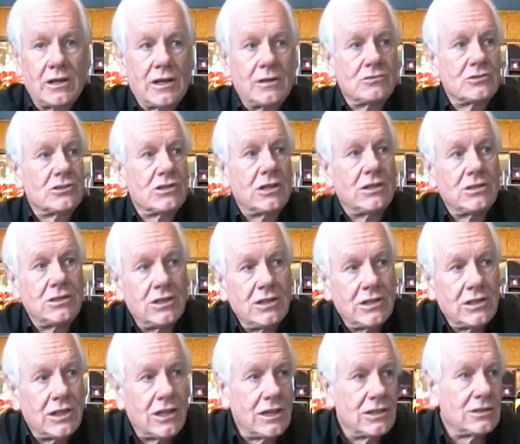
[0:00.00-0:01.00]
I was
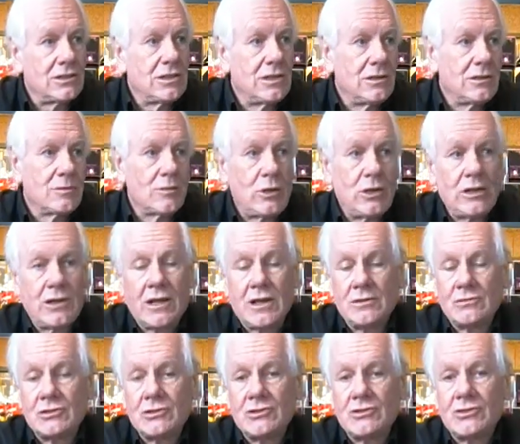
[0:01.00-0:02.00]
18, 19,
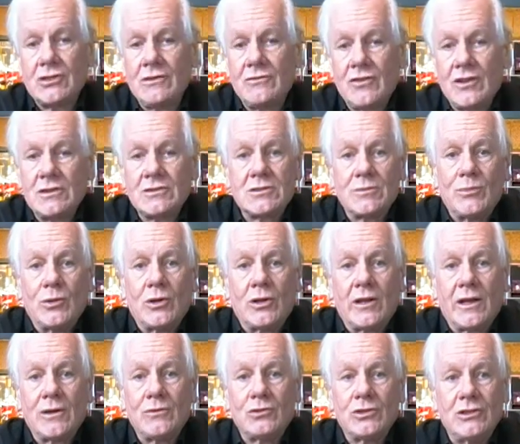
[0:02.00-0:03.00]
I was
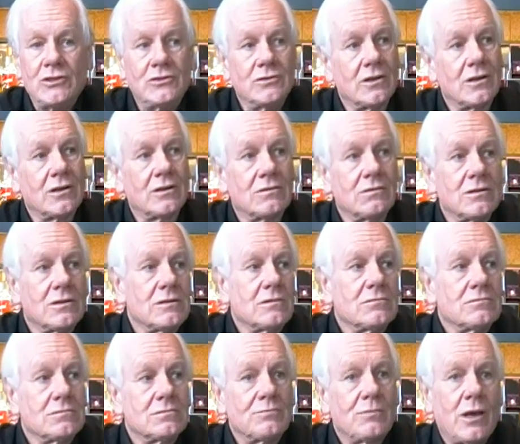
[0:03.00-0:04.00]
invincible. I would,
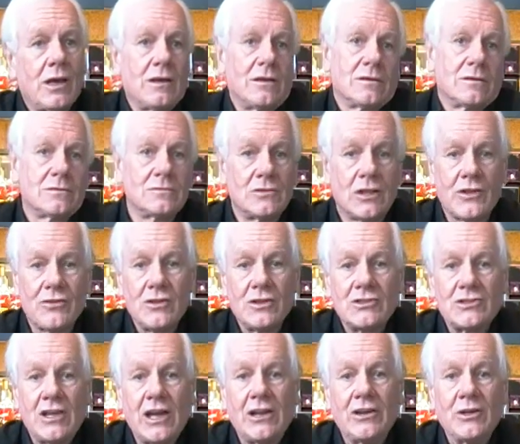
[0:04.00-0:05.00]
hey,
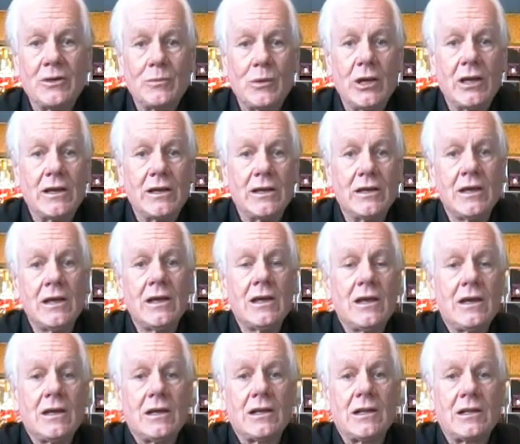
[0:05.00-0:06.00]
nothing's getting me,
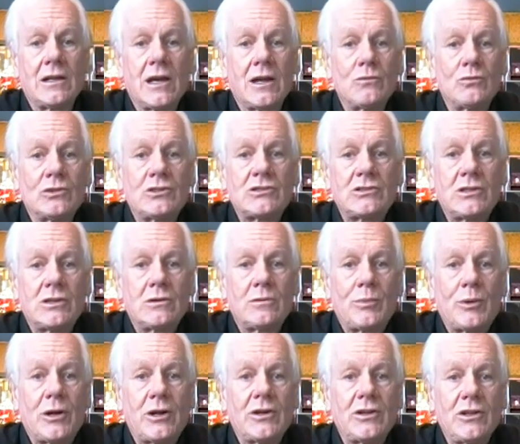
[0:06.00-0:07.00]
and I would
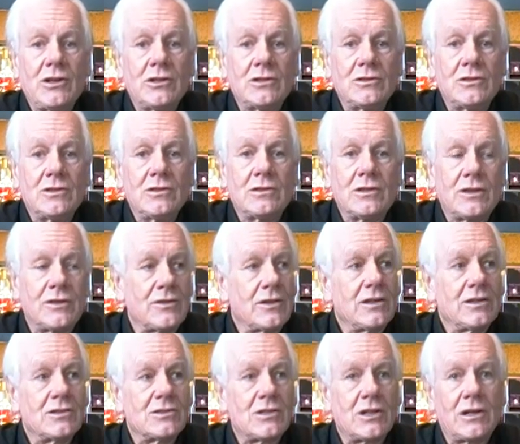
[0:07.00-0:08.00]
still party and do the
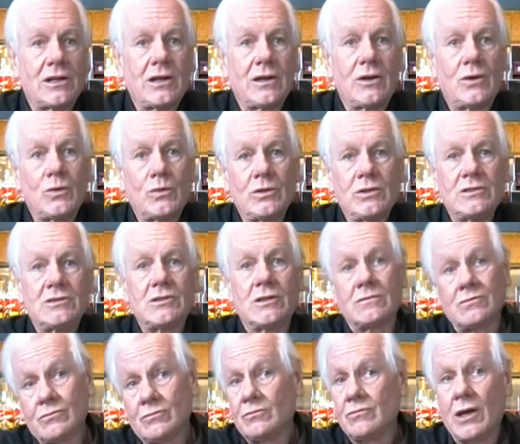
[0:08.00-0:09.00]
things that I always
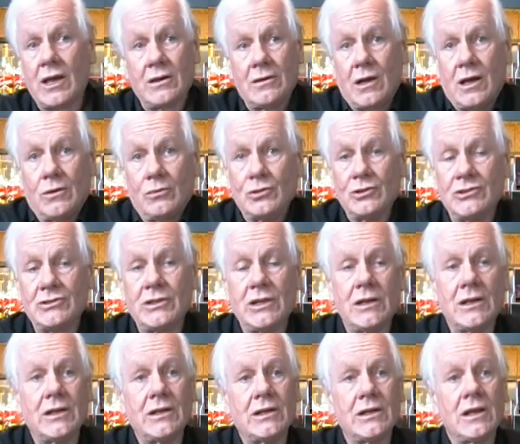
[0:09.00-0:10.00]

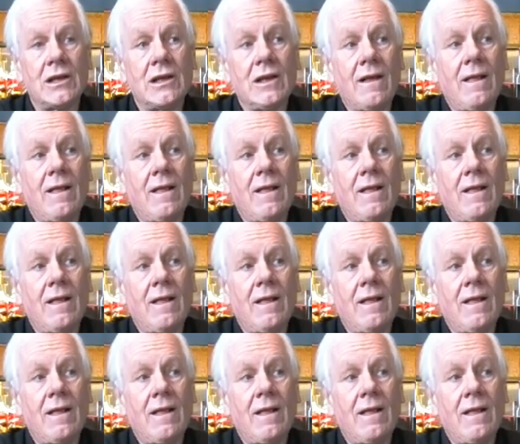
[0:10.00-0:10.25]
did.